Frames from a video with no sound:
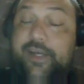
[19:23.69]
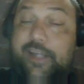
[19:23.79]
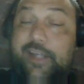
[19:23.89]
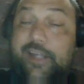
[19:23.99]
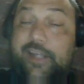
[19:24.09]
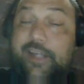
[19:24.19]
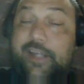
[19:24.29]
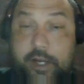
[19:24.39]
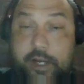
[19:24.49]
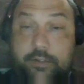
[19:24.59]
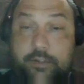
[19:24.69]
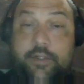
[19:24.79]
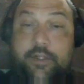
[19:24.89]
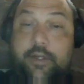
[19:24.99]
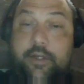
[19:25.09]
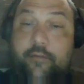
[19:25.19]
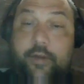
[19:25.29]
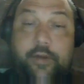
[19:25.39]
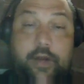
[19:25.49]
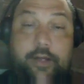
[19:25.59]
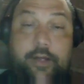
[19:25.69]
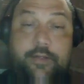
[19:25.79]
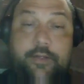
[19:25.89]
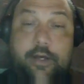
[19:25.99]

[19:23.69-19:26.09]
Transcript: death spiral, if we do not